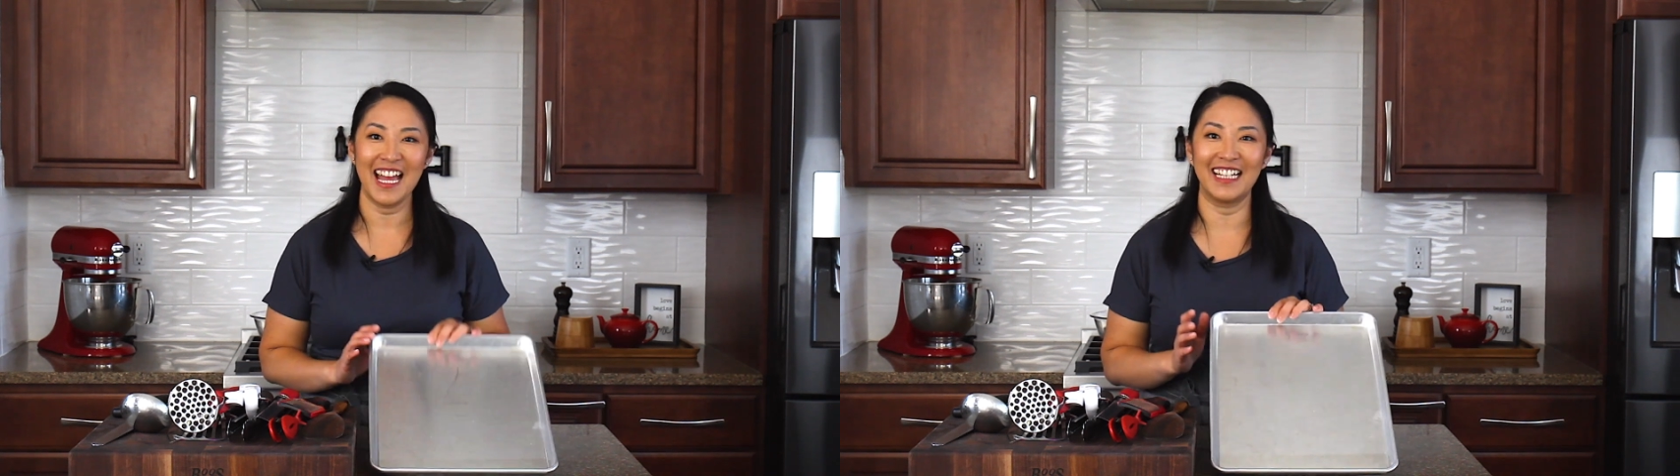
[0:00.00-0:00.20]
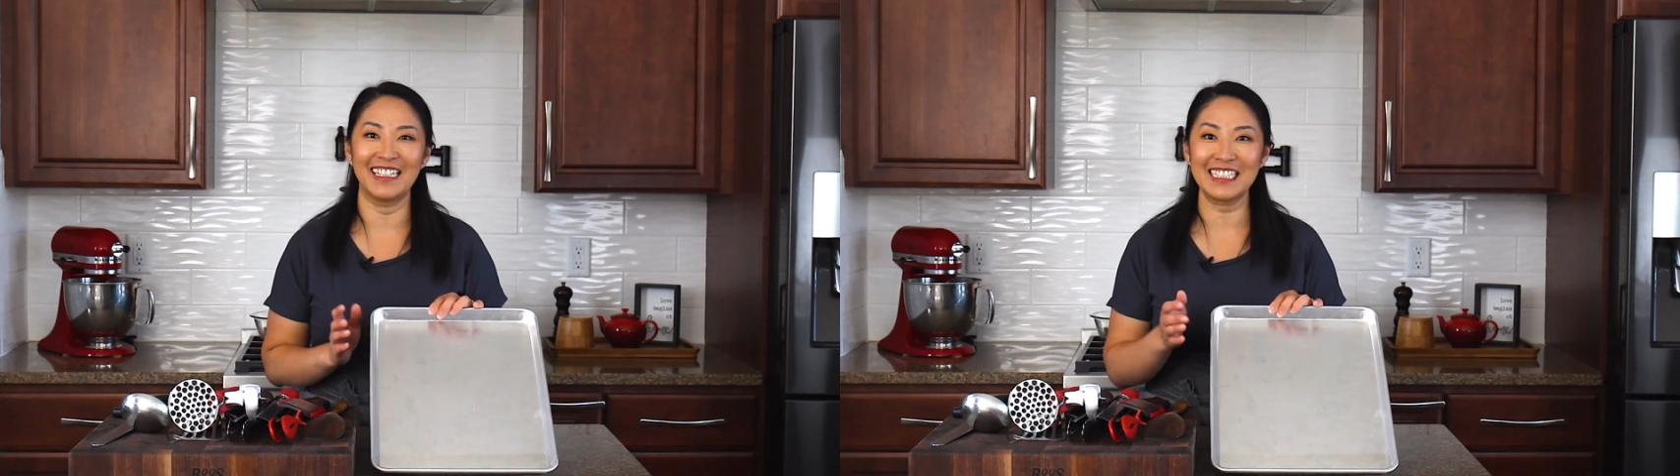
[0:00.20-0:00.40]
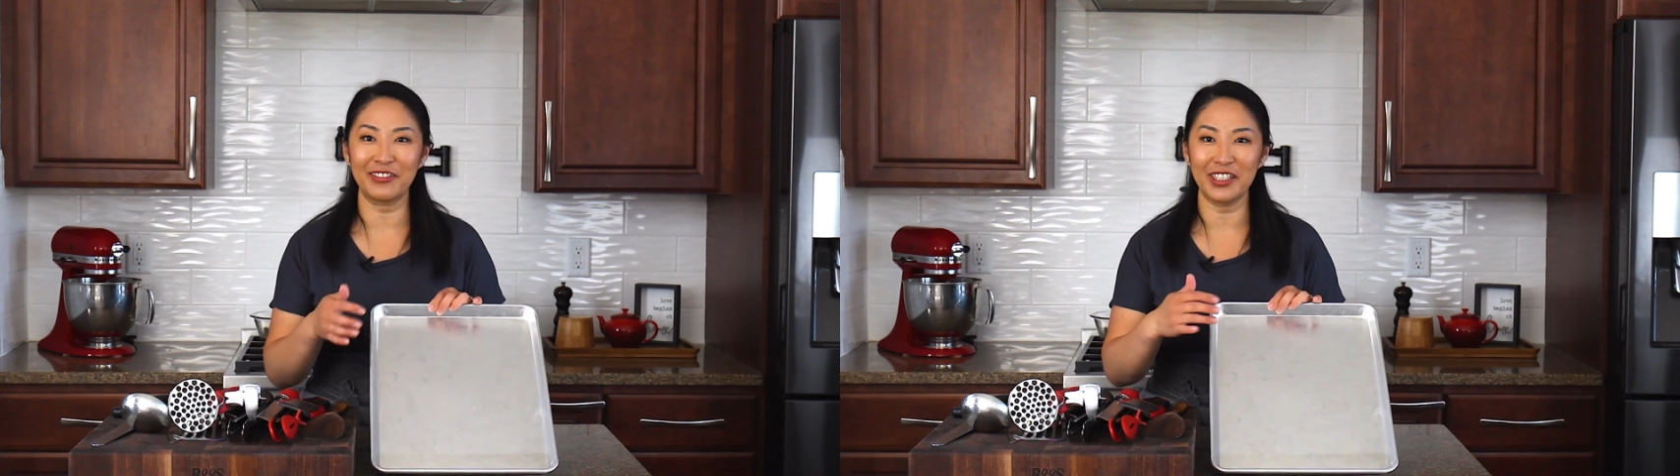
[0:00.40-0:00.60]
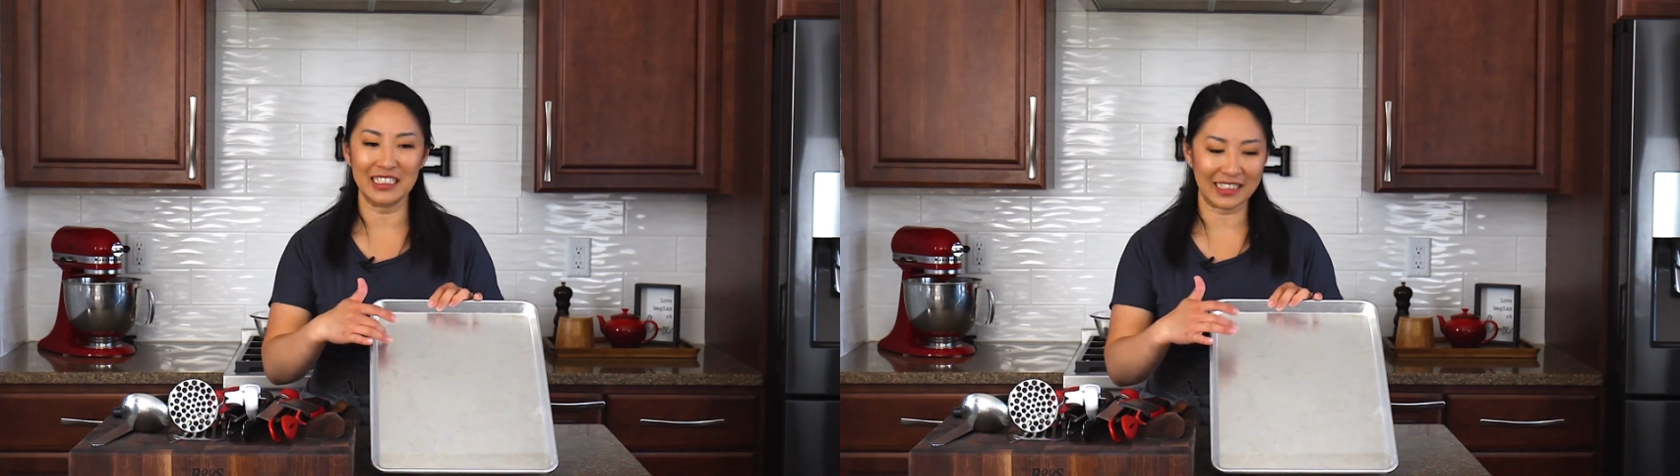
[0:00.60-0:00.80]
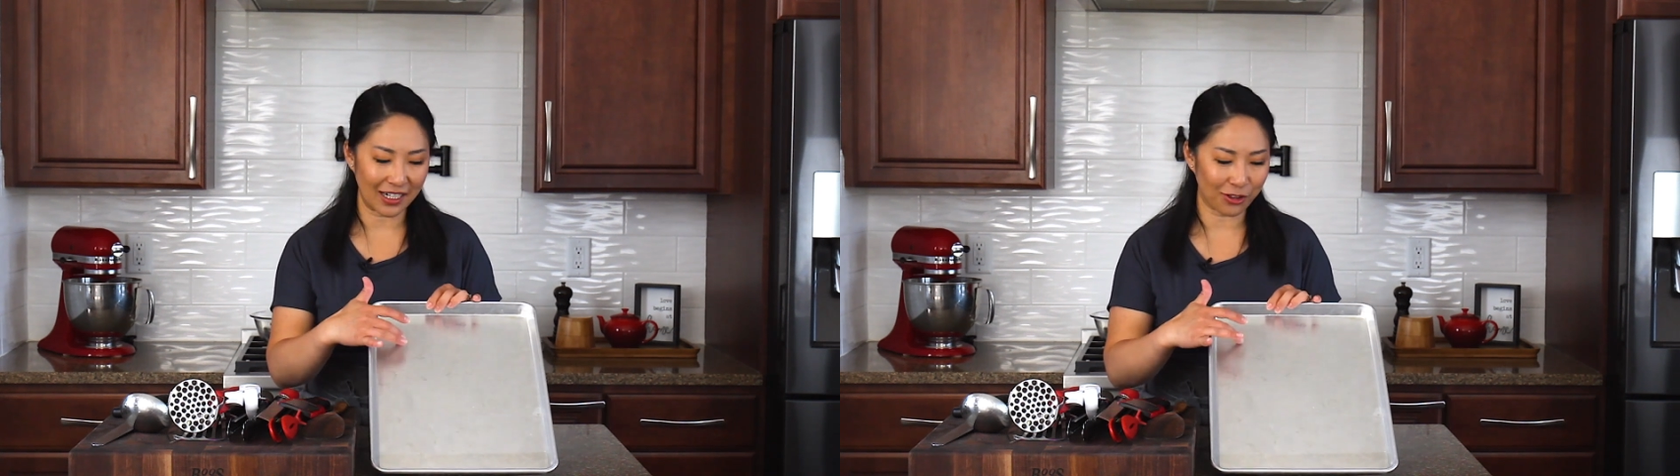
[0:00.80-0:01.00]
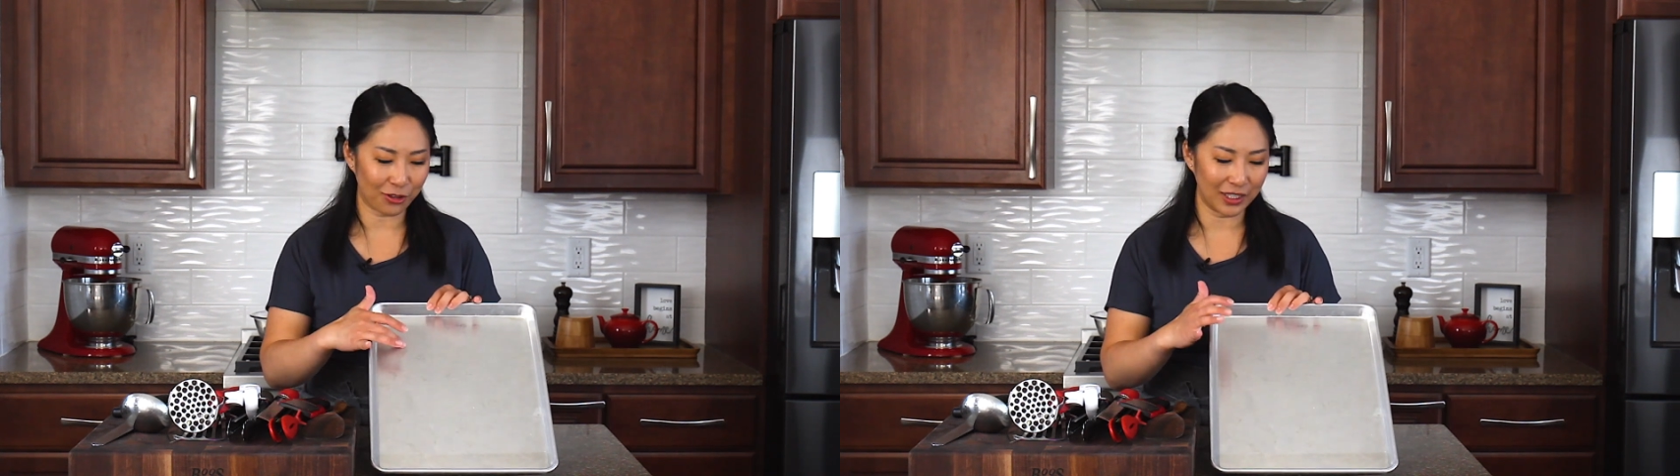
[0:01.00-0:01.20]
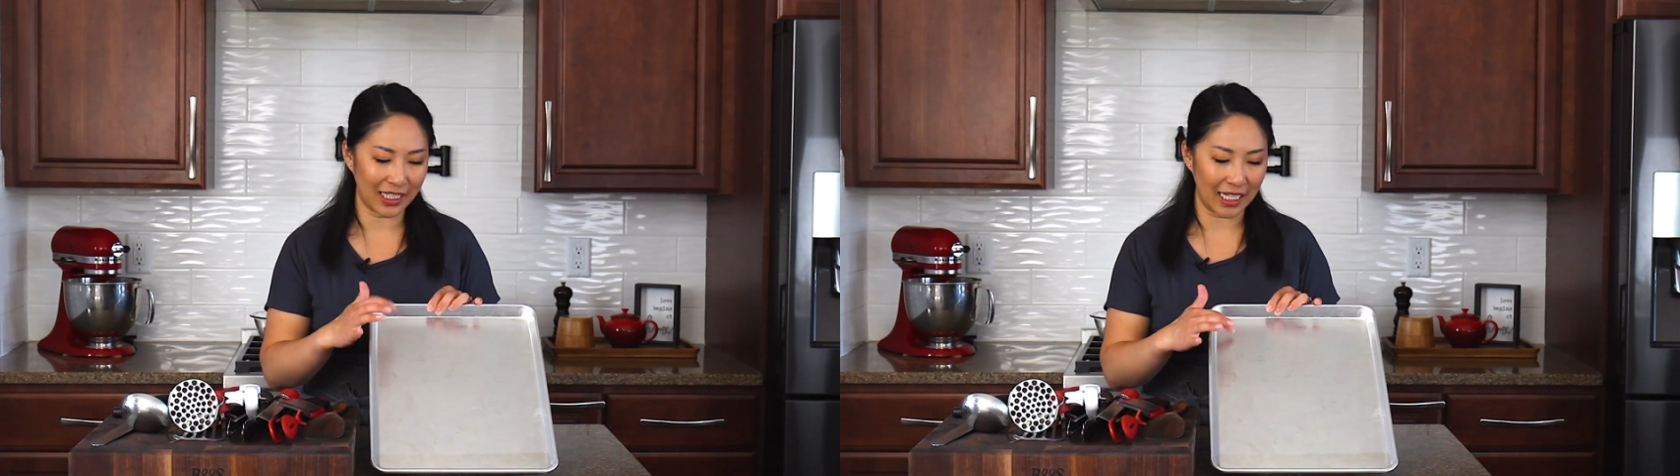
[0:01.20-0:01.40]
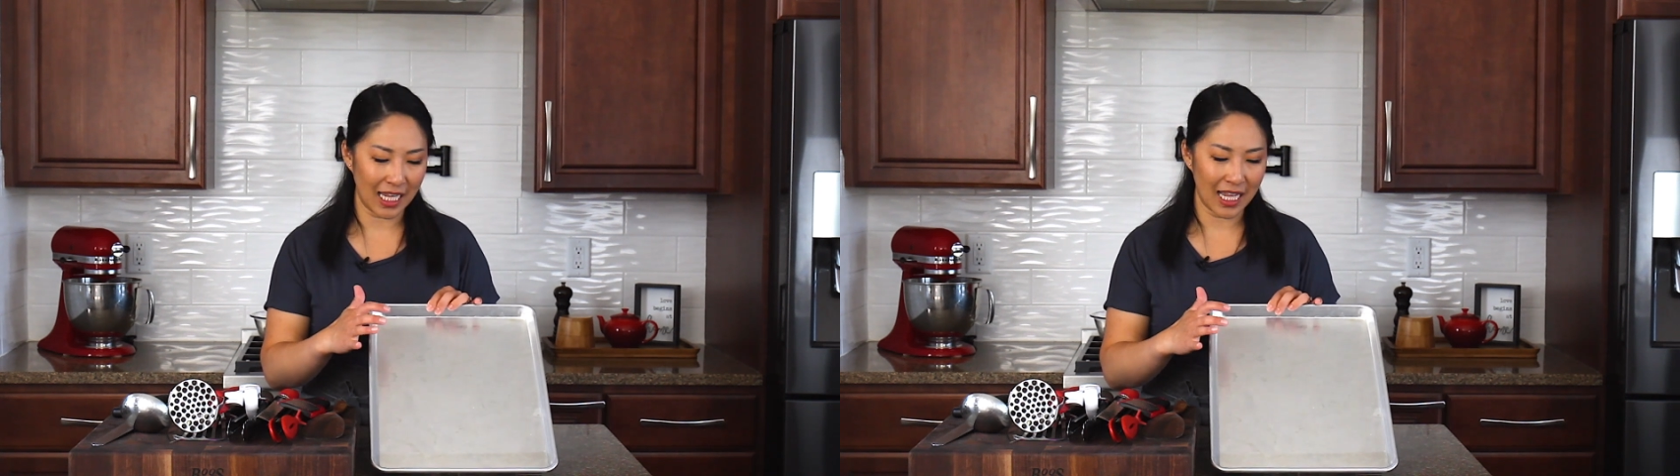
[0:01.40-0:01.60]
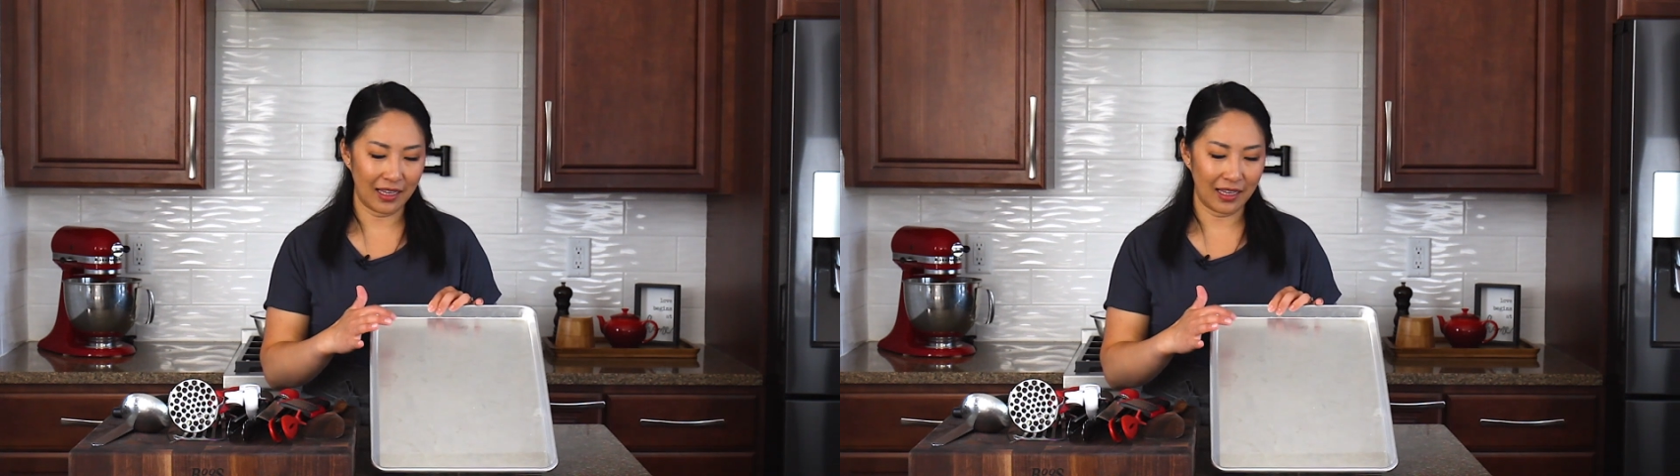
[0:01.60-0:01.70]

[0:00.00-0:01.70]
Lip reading: and this one is actually